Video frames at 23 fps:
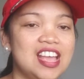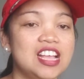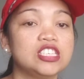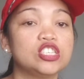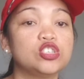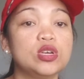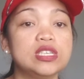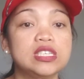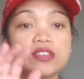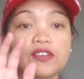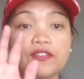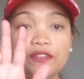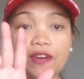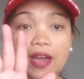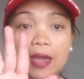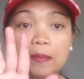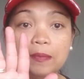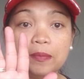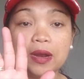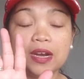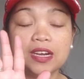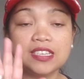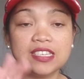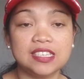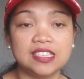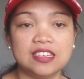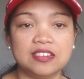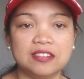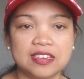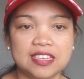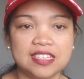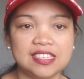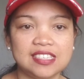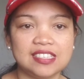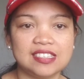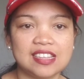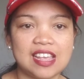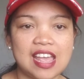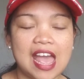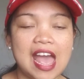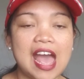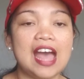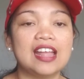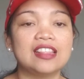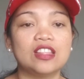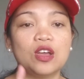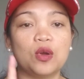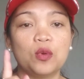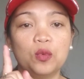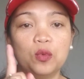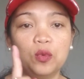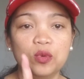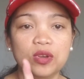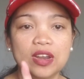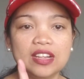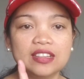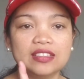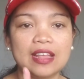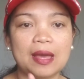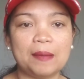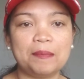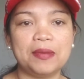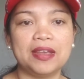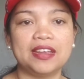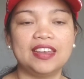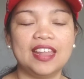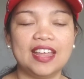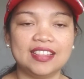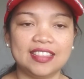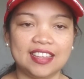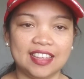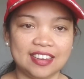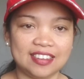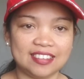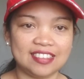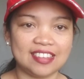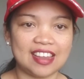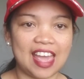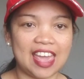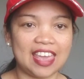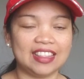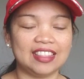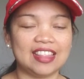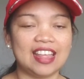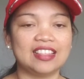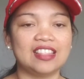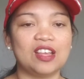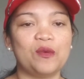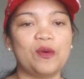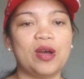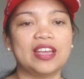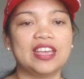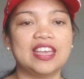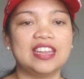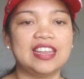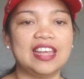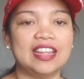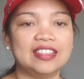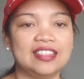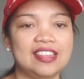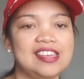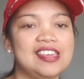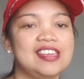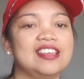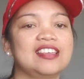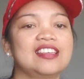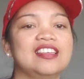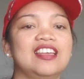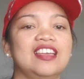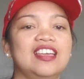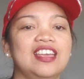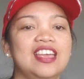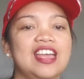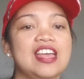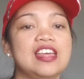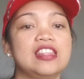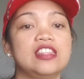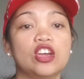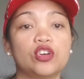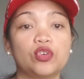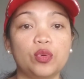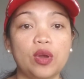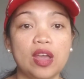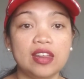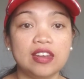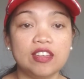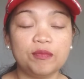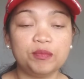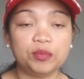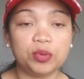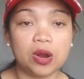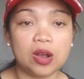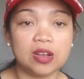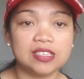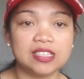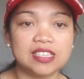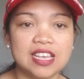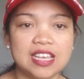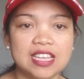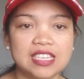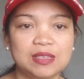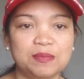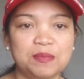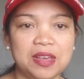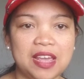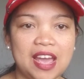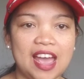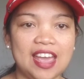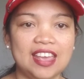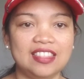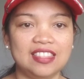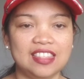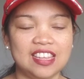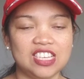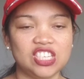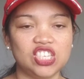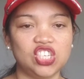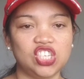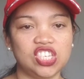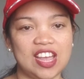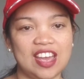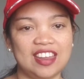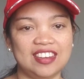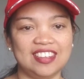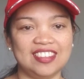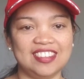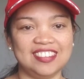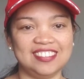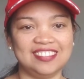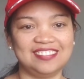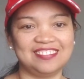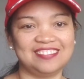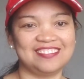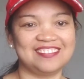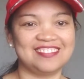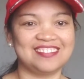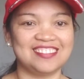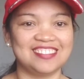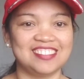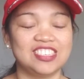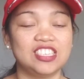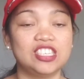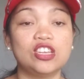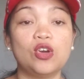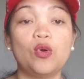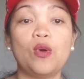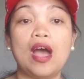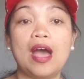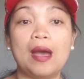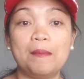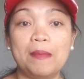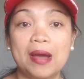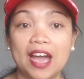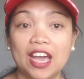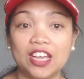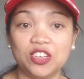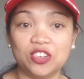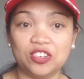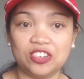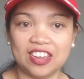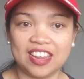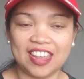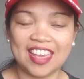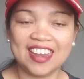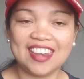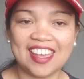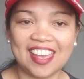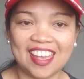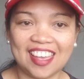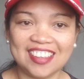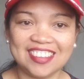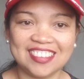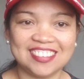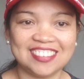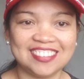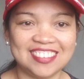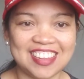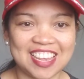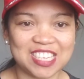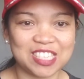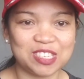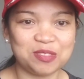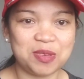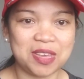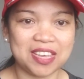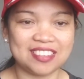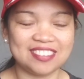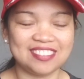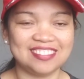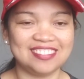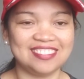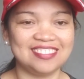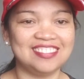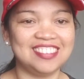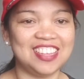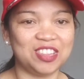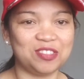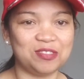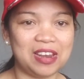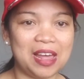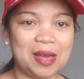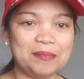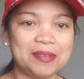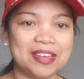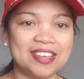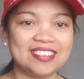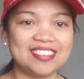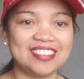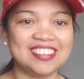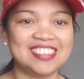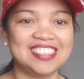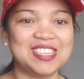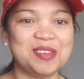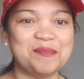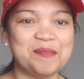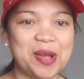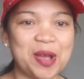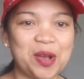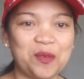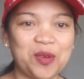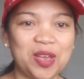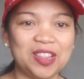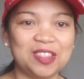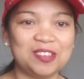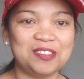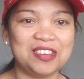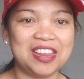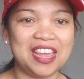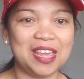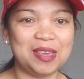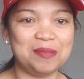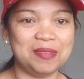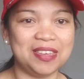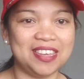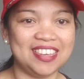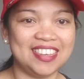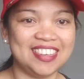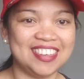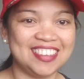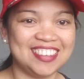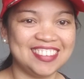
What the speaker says: So it's a 5-part series. At ang unang topic natin ay tatawagin natin The Creative Process Behind This Channel. So abangan nyo na yan ha, next week. Dito lamang sa mga kwento ni Amy.